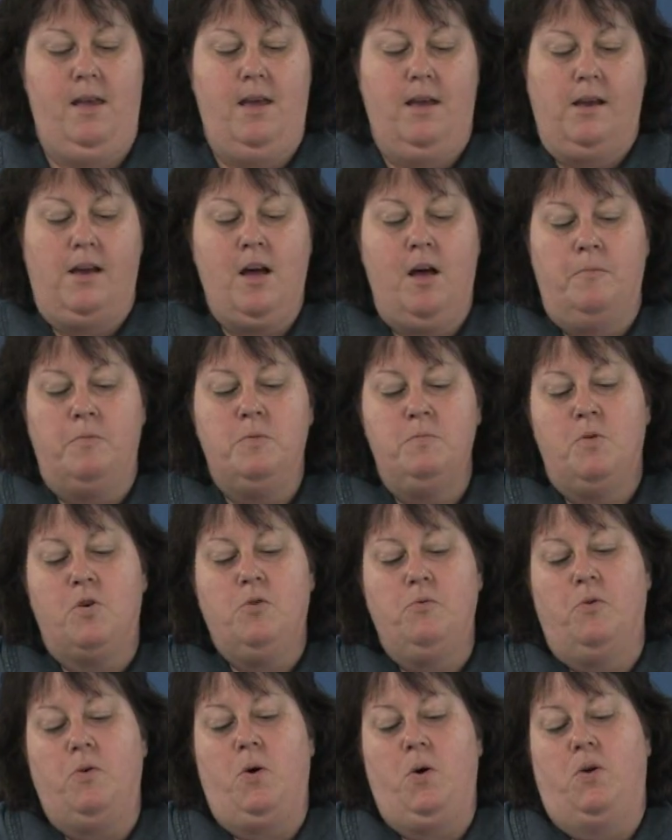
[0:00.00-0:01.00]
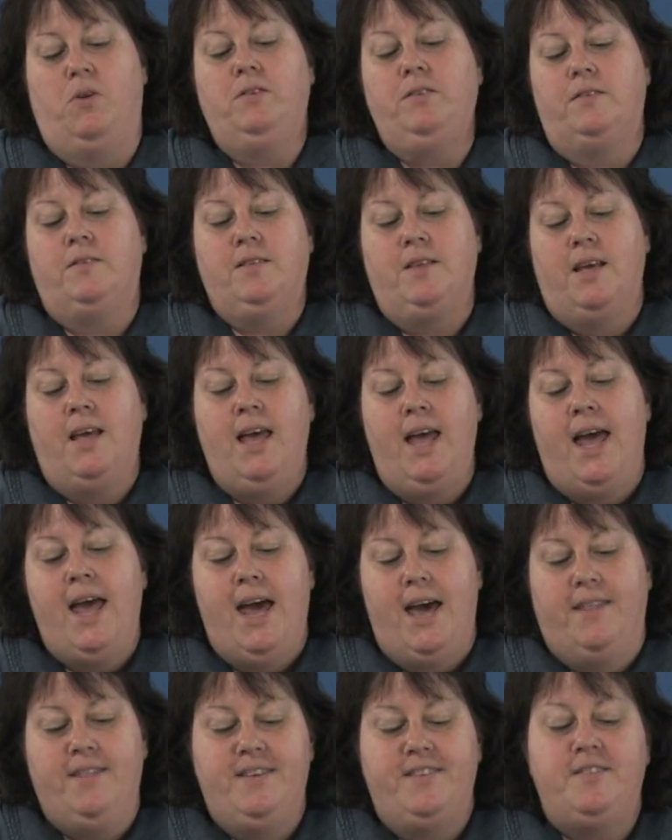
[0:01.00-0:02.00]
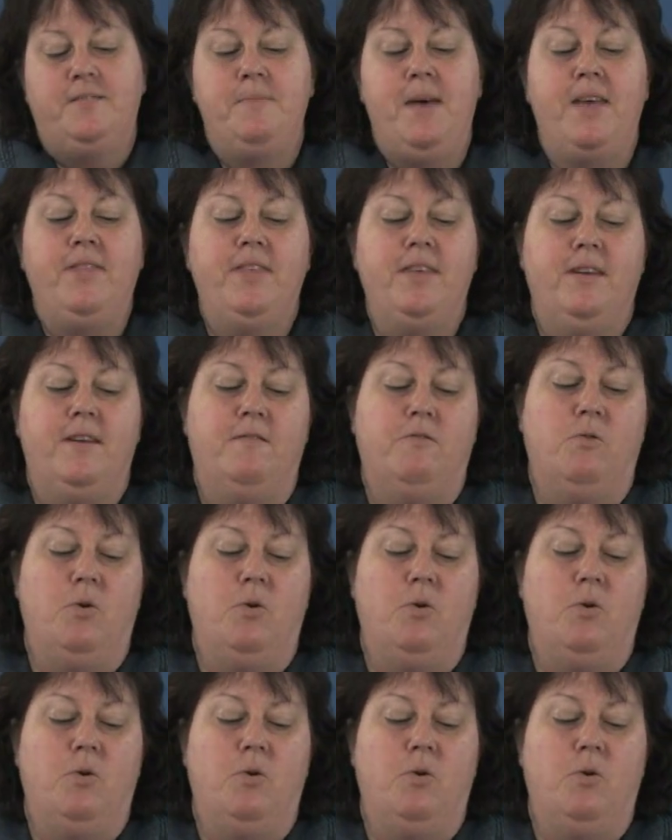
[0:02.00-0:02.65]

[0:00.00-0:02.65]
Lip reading: A couple more rolls. And this method of